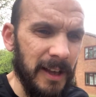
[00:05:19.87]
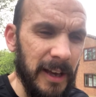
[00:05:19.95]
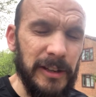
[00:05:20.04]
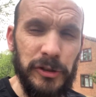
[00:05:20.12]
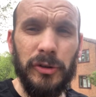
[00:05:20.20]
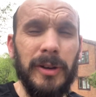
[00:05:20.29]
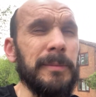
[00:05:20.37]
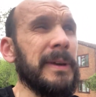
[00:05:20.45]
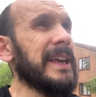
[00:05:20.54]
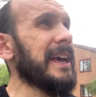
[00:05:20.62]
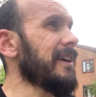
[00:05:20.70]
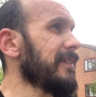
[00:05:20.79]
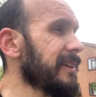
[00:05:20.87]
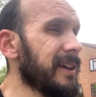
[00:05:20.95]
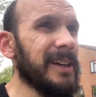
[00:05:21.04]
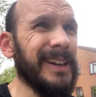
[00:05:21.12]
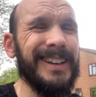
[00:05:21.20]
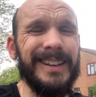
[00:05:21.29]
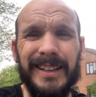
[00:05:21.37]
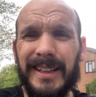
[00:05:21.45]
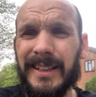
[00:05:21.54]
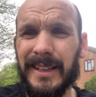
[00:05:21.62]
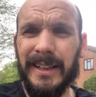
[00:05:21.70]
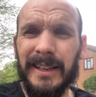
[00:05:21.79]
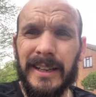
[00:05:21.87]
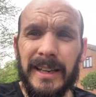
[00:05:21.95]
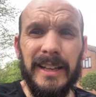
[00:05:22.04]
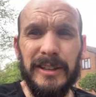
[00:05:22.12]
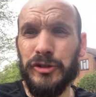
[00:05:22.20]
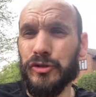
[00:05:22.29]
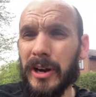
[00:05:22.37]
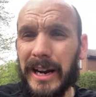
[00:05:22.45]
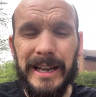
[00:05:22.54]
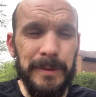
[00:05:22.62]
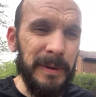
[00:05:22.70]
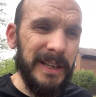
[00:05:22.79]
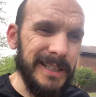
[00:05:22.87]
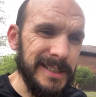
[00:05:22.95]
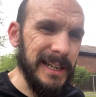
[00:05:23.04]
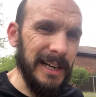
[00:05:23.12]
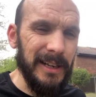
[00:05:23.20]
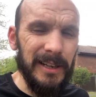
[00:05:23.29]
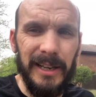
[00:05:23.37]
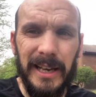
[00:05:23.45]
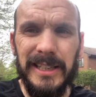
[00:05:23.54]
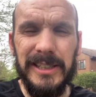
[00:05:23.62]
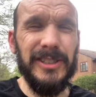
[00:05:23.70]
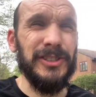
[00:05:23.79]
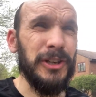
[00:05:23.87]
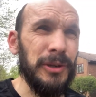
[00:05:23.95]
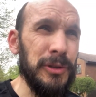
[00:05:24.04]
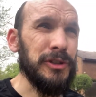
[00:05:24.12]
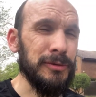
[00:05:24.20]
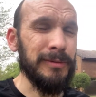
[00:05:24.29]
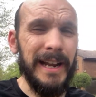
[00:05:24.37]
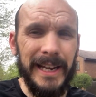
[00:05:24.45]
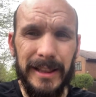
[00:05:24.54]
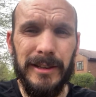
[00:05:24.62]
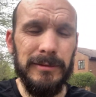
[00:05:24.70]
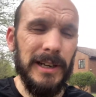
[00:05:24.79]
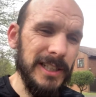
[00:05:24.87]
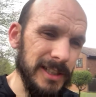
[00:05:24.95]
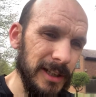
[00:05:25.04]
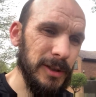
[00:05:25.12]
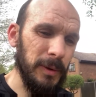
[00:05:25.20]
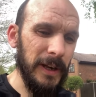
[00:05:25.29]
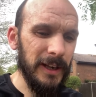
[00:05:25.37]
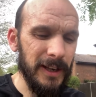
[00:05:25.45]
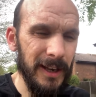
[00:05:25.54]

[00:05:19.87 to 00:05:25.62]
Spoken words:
Enjoying being out in the dry, because it's due to rain the rest of this week.